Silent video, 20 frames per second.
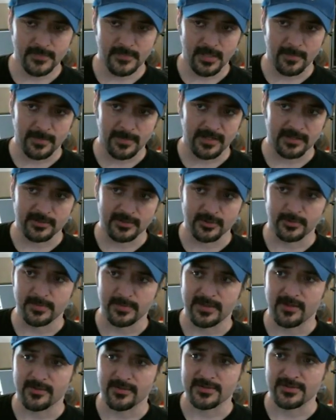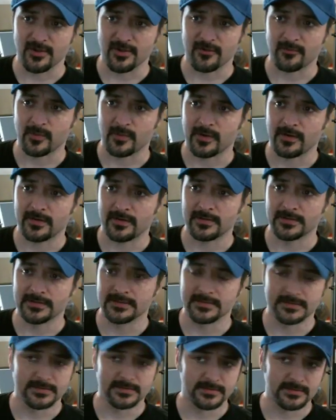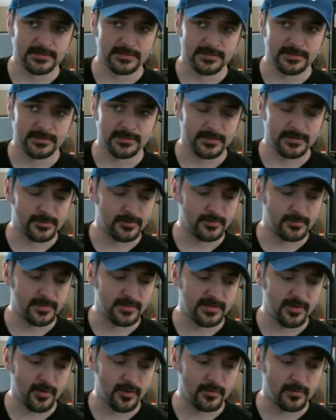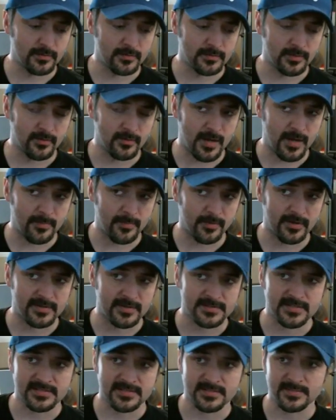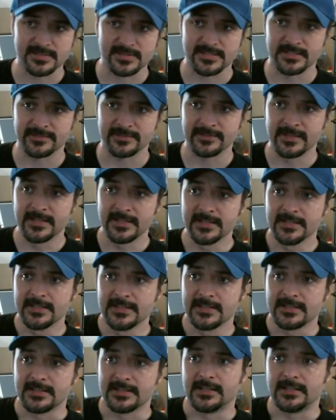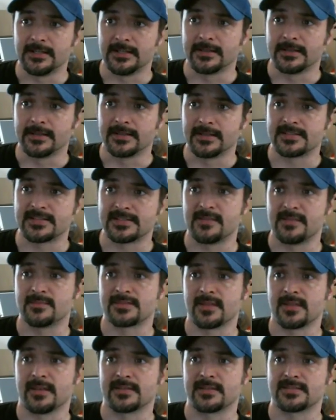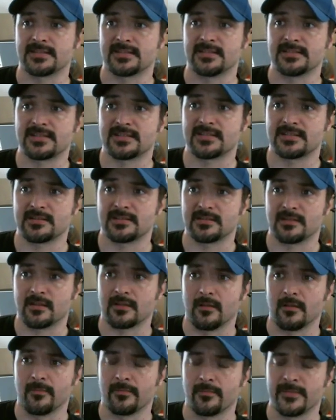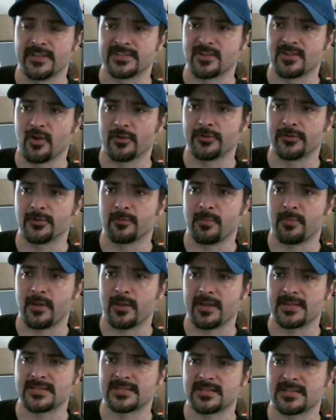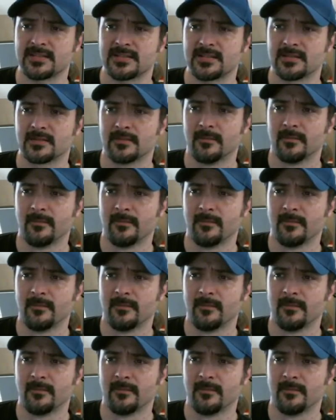I mean, it could be on the software end. It could be operating system stuff. It seems like since this all took place,